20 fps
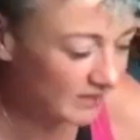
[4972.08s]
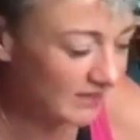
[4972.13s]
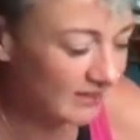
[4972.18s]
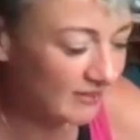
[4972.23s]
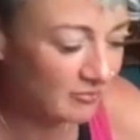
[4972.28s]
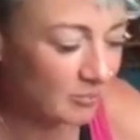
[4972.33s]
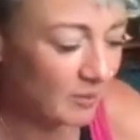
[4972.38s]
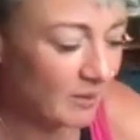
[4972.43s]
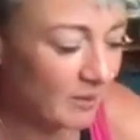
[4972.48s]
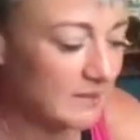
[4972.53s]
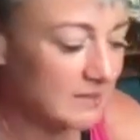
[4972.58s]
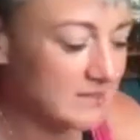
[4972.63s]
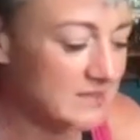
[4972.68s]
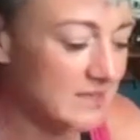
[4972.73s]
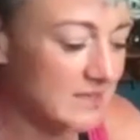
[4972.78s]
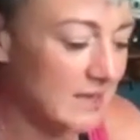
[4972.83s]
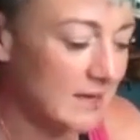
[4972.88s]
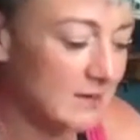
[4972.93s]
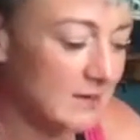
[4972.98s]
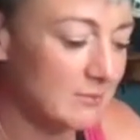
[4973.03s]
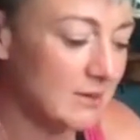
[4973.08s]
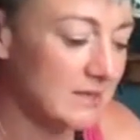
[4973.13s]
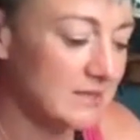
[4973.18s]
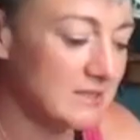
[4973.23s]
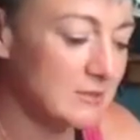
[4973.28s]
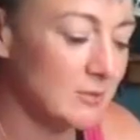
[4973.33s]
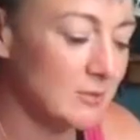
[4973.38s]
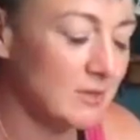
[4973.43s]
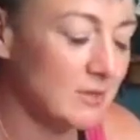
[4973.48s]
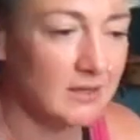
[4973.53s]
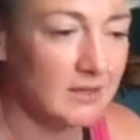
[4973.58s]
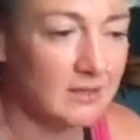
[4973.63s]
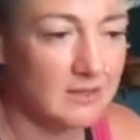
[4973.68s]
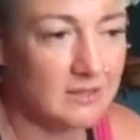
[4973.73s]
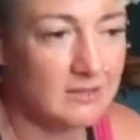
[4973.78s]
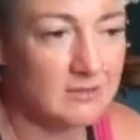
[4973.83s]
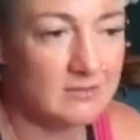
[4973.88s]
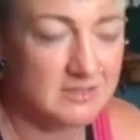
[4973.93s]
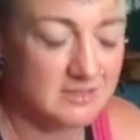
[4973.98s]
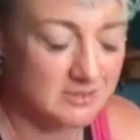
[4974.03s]
we live by the sea anyway, so we're kind
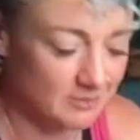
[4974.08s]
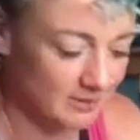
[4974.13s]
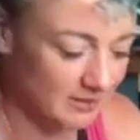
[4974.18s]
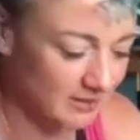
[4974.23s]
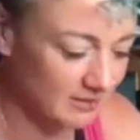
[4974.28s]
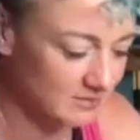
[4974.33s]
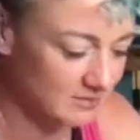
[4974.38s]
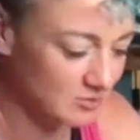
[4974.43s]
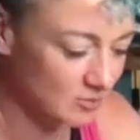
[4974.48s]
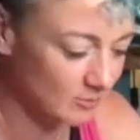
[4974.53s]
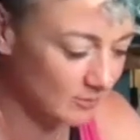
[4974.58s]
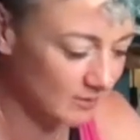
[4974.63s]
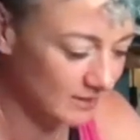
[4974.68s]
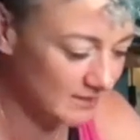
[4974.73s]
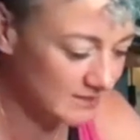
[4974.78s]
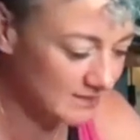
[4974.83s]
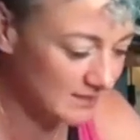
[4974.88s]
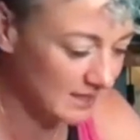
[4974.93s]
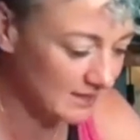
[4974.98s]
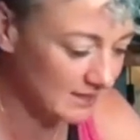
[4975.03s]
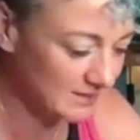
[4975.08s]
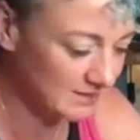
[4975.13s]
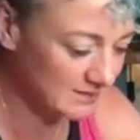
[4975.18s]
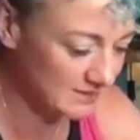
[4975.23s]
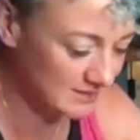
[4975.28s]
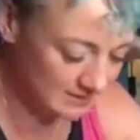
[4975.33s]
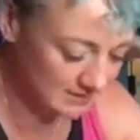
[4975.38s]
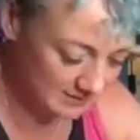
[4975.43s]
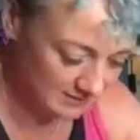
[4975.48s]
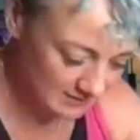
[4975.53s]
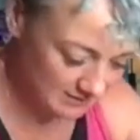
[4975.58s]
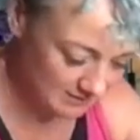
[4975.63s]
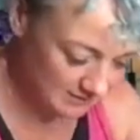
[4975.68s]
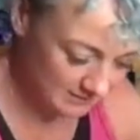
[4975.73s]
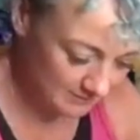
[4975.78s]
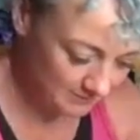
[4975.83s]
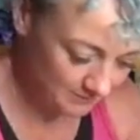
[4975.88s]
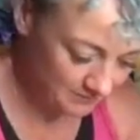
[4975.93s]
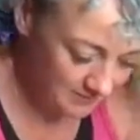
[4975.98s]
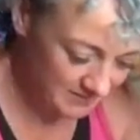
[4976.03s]
of used to it. There's normally sand
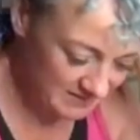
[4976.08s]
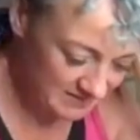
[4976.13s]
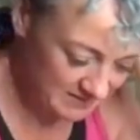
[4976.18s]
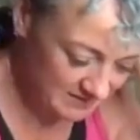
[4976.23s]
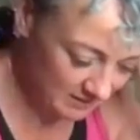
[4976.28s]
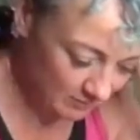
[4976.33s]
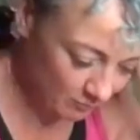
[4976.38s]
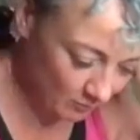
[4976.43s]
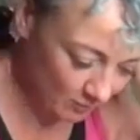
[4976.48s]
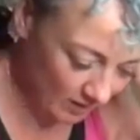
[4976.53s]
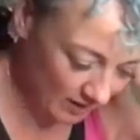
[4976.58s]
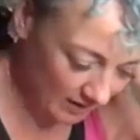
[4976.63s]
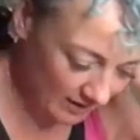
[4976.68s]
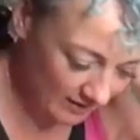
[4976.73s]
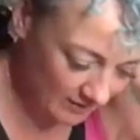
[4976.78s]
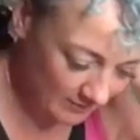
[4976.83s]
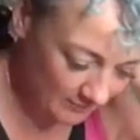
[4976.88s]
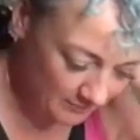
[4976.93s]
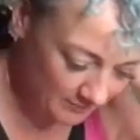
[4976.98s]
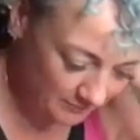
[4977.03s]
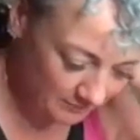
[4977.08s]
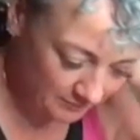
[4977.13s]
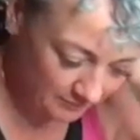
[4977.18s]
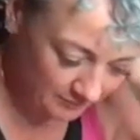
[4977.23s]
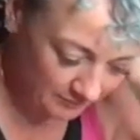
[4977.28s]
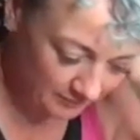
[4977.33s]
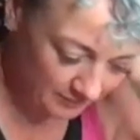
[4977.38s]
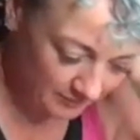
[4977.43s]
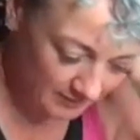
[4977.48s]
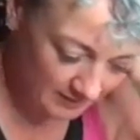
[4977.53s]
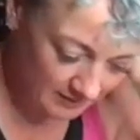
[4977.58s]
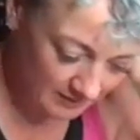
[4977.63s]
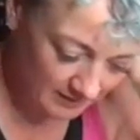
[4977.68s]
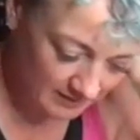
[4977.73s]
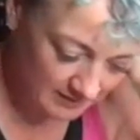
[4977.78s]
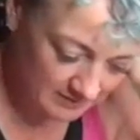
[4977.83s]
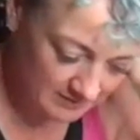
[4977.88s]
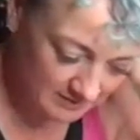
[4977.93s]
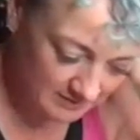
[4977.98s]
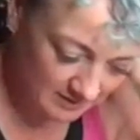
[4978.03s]
somewhere. The
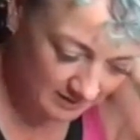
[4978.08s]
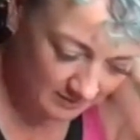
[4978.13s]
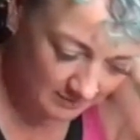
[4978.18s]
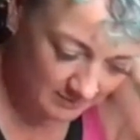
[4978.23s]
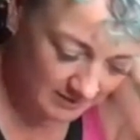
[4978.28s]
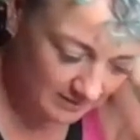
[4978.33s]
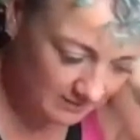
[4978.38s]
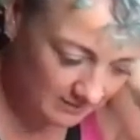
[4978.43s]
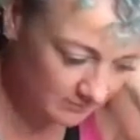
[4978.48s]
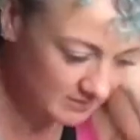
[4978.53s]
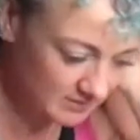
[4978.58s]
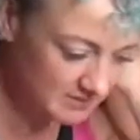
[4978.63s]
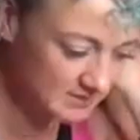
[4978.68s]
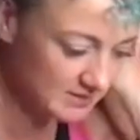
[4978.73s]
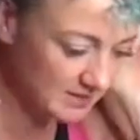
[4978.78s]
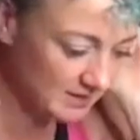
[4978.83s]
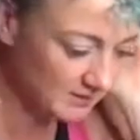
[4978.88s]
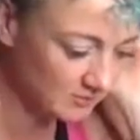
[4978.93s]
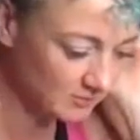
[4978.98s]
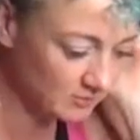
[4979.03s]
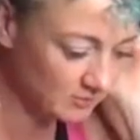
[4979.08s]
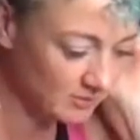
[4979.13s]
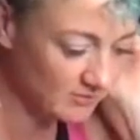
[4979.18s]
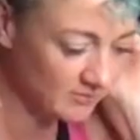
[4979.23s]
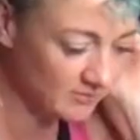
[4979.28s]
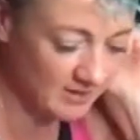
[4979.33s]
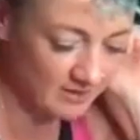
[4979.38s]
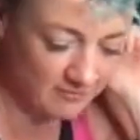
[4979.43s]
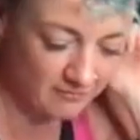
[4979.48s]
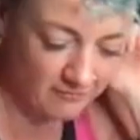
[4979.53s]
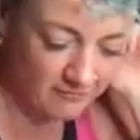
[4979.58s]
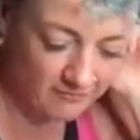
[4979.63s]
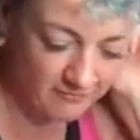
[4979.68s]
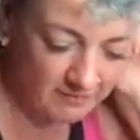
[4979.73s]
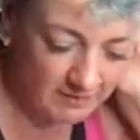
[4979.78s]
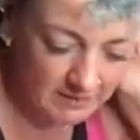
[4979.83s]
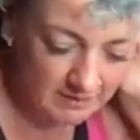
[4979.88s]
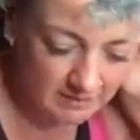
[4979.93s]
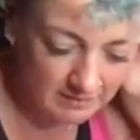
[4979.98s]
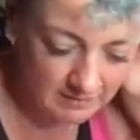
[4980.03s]
kids come in with sand all over their
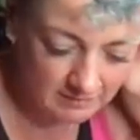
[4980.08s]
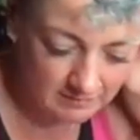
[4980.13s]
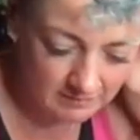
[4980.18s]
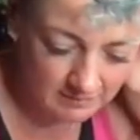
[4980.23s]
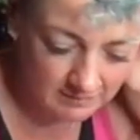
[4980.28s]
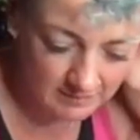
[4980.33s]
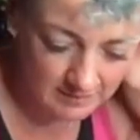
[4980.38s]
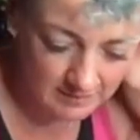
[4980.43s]
feet.